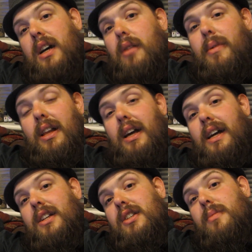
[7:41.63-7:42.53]
Comment,
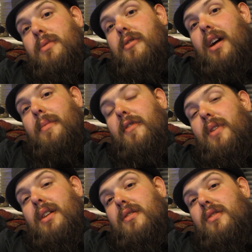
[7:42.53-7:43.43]
like and subscribe if
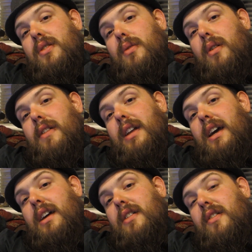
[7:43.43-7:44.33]
you haven't done so already.
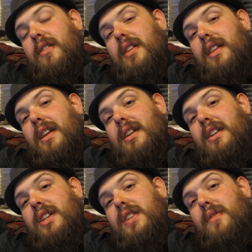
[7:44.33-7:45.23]
And other than that,
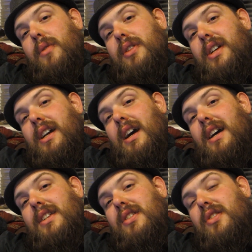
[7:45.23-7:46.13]
cheers for watching,
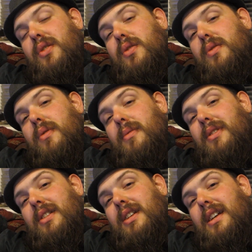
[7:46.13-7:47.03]
guys. And as usual,
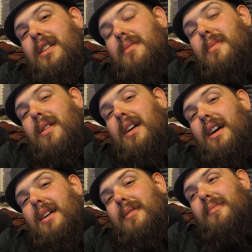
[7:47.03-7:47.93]
we'll see you tomorrow.